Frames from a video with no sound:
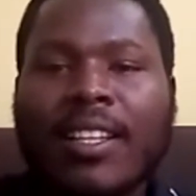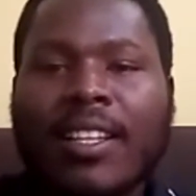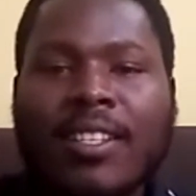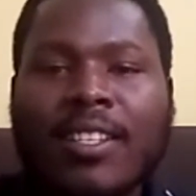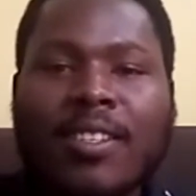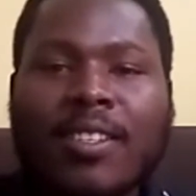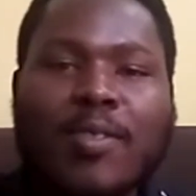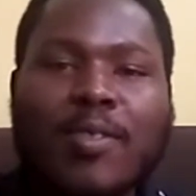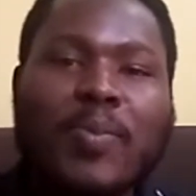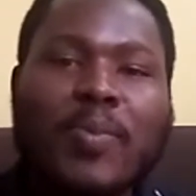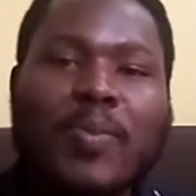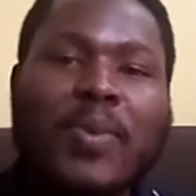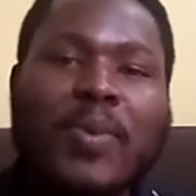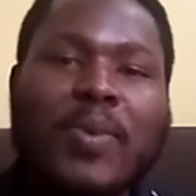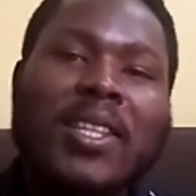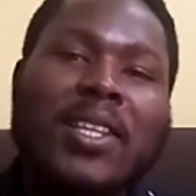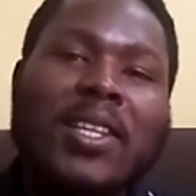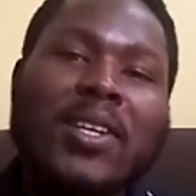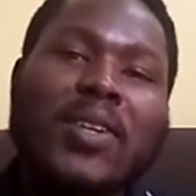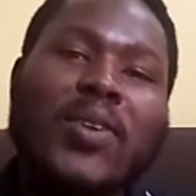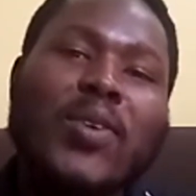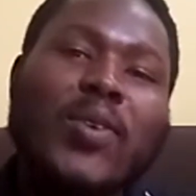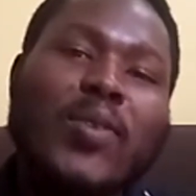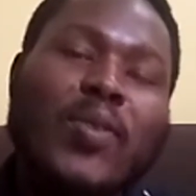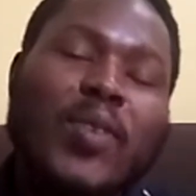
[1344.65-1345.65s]
has been the
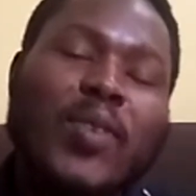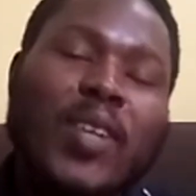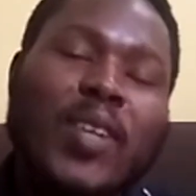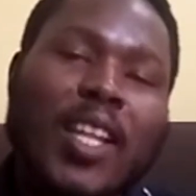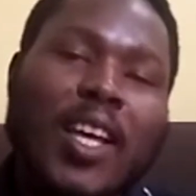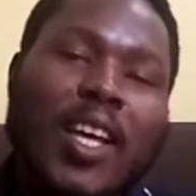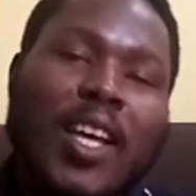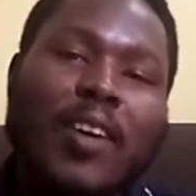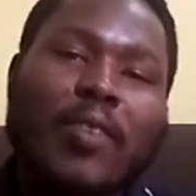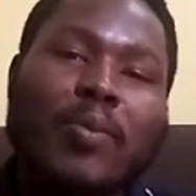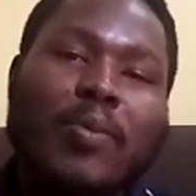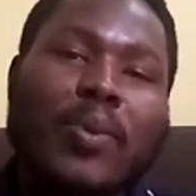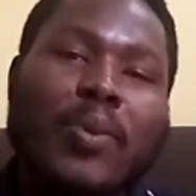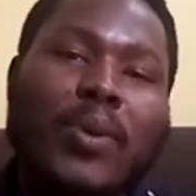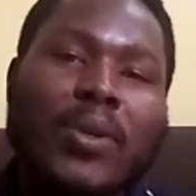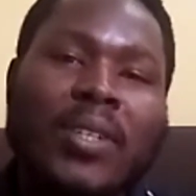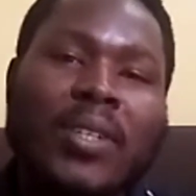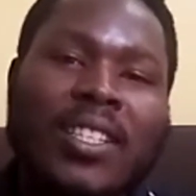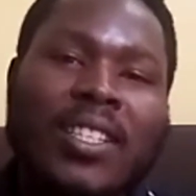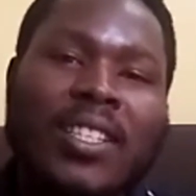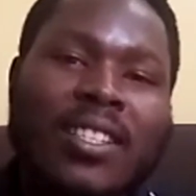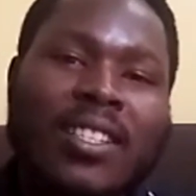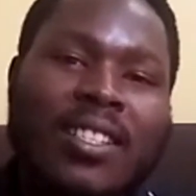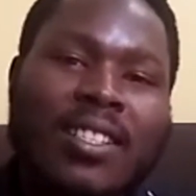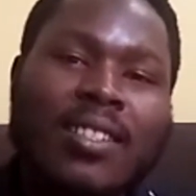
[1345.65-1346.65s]
NuveyLive
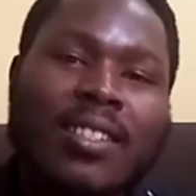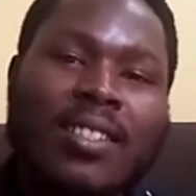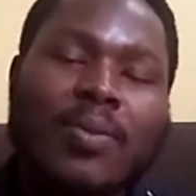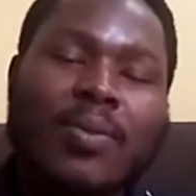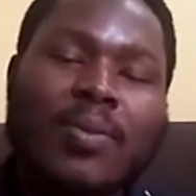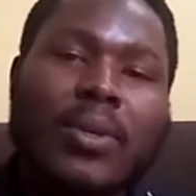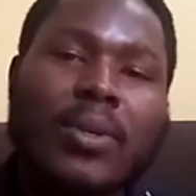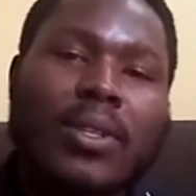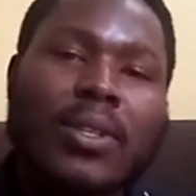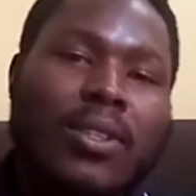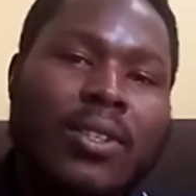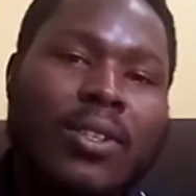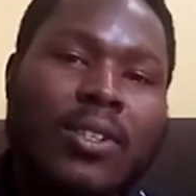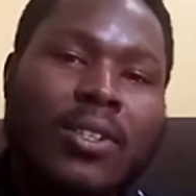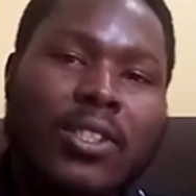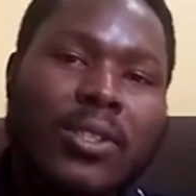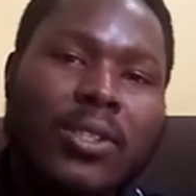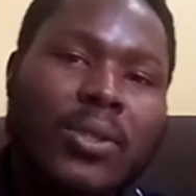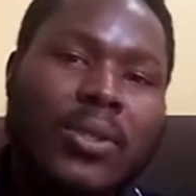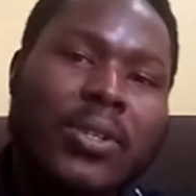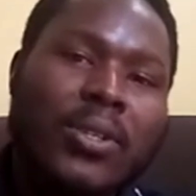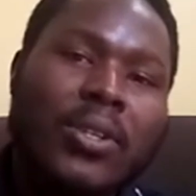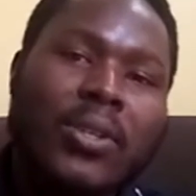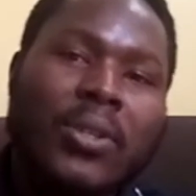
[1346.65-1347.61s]
podcast with Sean,